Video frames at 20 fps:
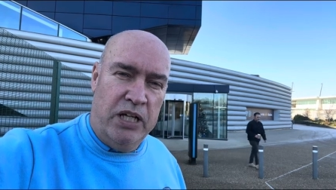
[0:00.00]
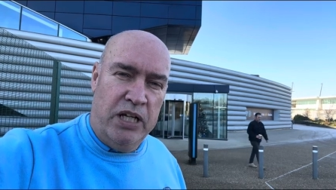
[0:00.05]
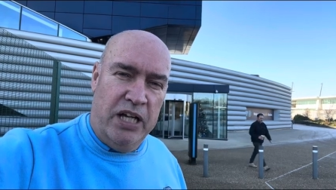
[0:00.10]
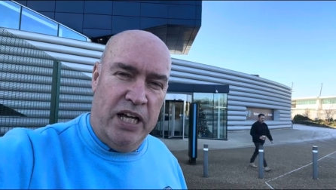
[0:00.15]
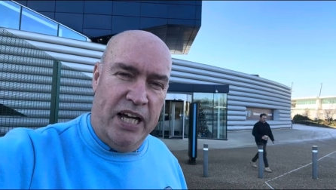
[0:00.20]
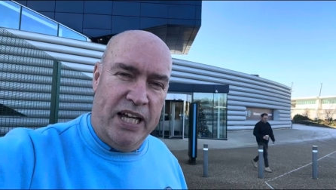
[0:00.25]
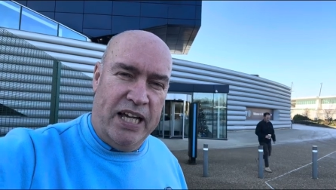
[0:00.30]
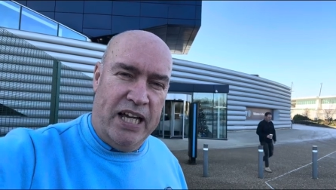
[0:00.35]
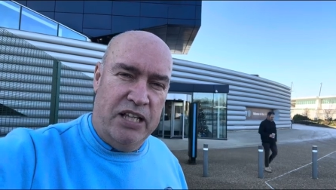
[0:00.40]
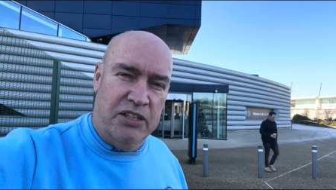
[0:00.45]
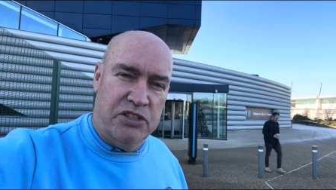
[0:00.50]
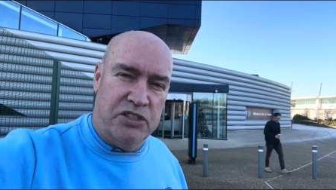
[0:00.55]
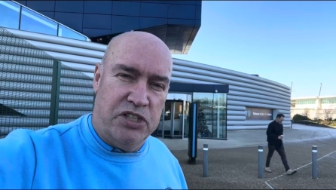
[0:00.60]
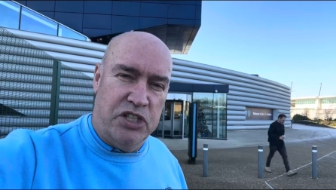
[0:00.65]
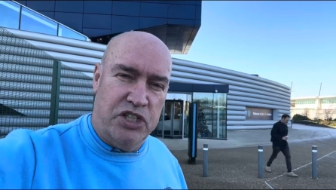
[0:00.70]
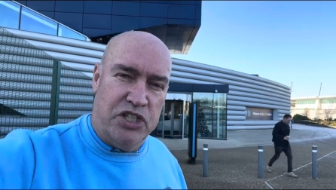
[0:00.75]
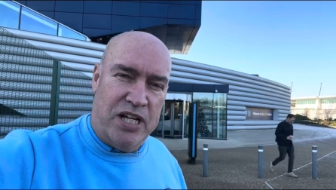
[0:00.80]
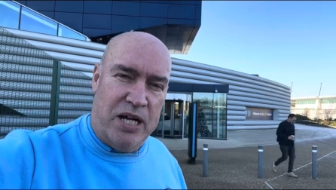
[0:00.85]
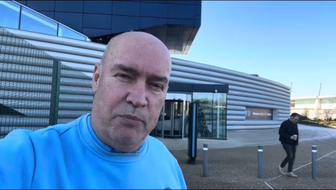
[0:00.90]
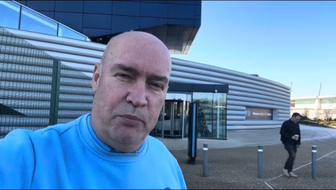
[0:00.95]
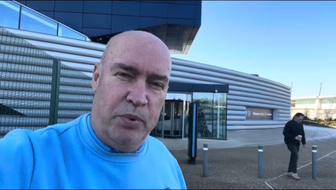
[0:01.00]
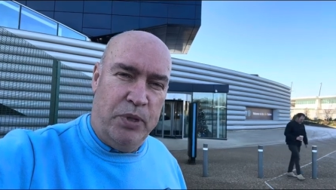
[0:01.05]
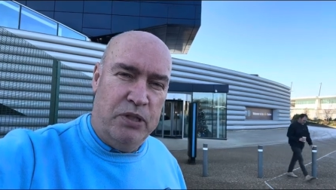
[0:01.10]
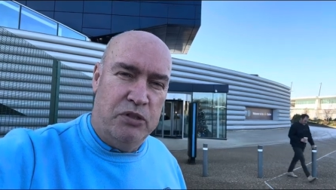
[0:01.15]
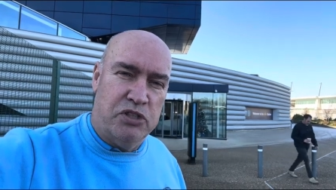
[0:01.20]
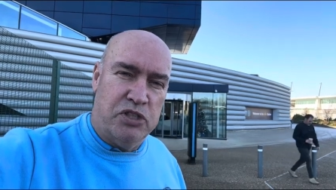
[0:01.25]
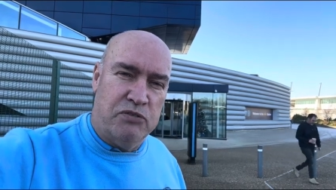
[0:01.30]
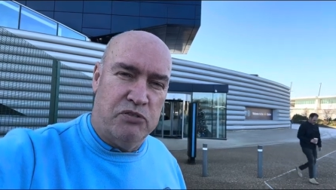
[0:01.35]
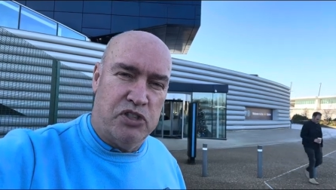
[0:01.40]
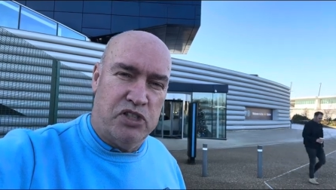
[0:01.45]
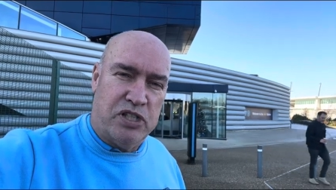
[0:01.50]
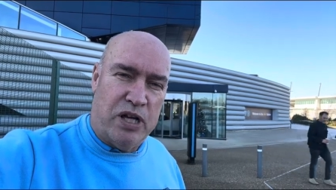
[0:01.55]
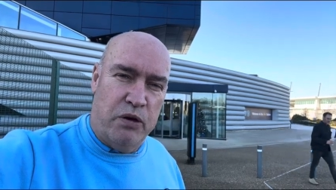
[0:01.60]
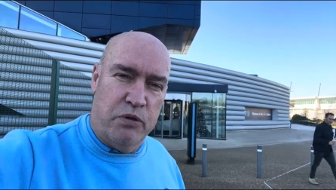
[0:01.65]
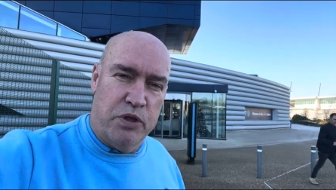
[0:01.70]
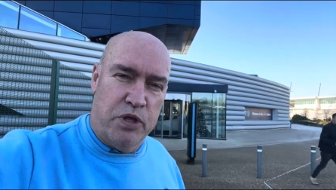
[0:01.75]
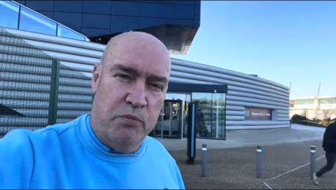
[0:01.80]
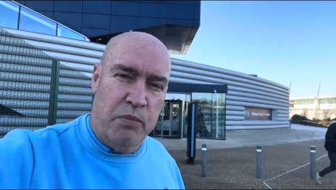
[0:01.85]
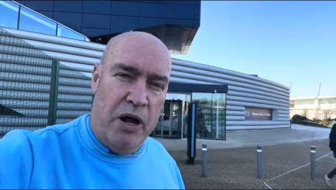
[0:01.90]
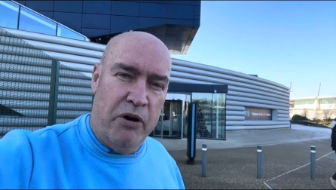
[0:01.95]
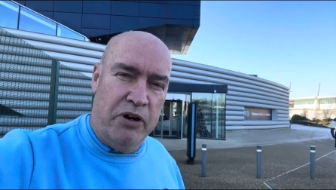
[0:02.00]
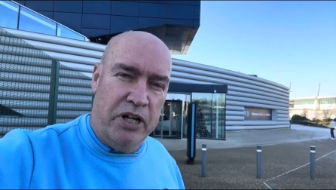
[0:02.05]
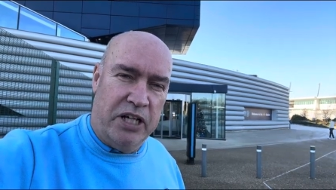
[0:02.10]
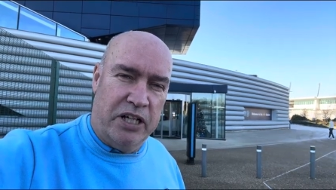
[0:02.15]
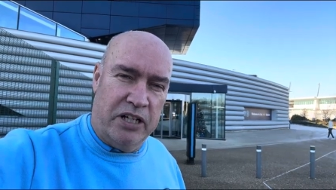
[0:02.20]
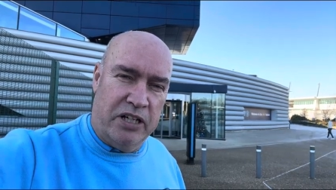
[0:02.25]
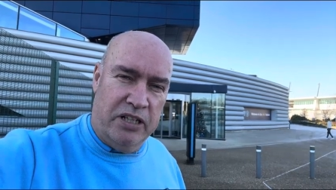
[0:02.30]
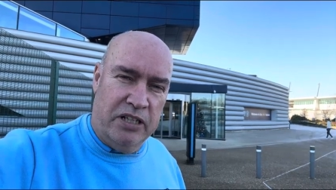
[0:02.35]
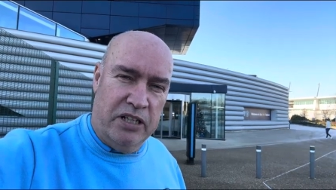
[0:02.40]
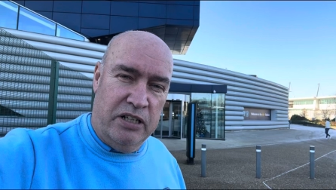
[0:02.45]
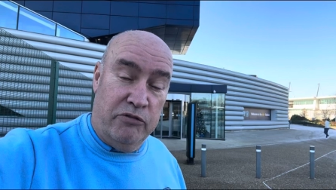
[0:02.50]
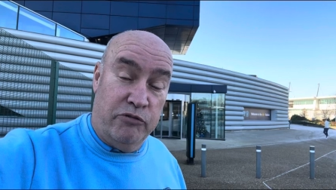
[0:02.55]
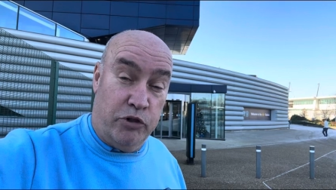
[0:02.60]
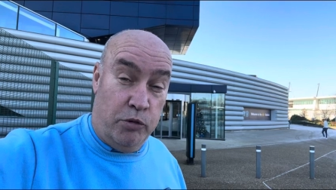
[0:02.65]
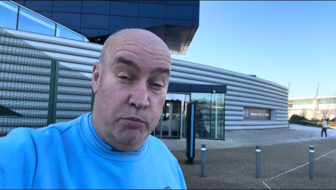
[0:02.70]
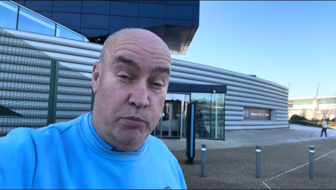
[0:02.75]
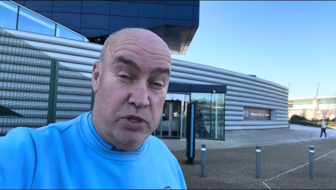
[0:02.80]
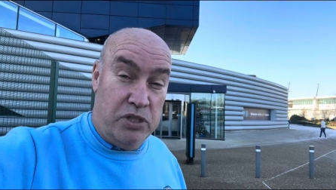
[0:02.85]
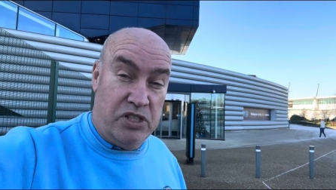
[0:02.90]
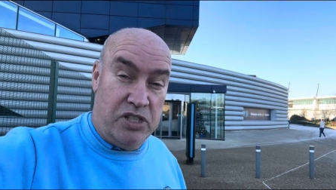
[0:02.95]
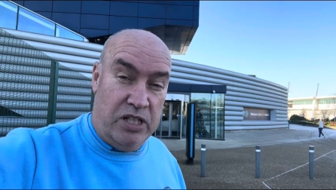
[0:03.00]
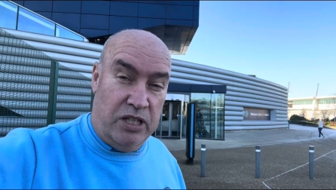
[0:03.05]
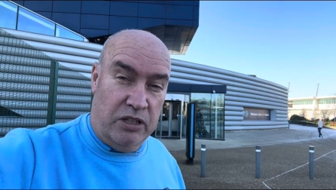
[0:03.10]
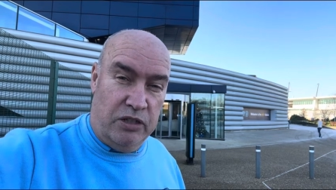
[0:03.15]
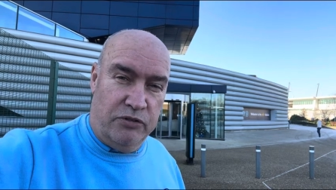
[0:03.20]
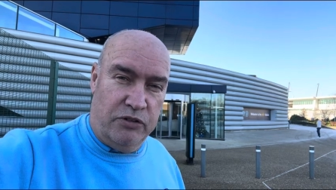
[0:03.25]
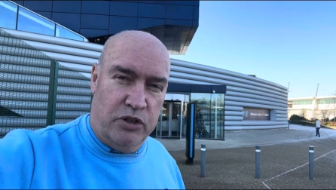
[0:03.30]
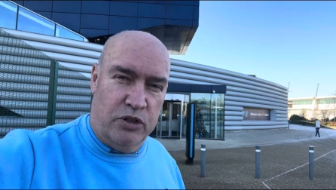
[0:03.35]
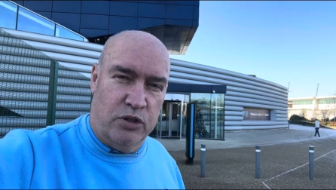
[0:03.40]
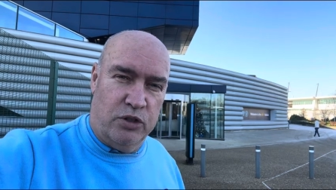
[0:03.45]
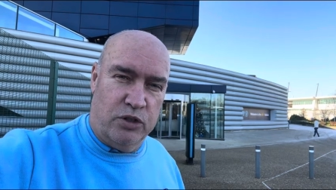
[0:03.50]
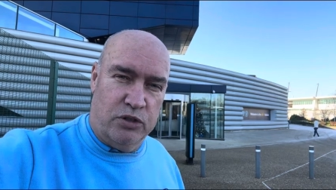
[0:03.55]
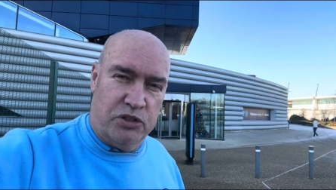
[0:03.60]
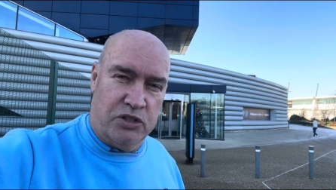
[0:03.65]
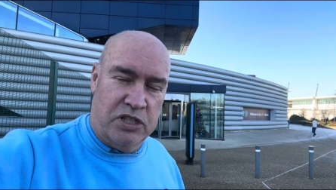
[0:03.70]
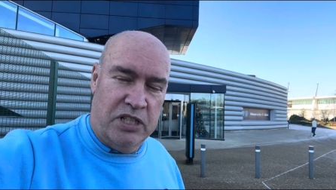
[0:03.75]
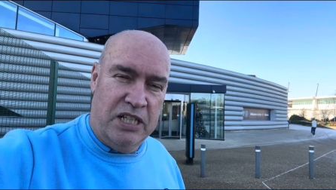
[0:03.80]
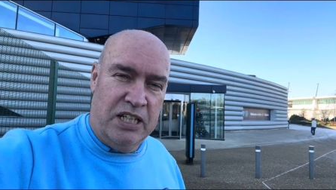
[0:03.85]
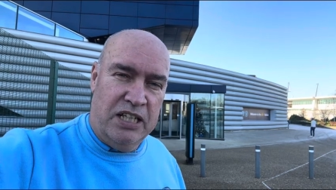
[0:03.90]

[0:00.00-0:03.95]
against the champions of South America from Brazil, of course.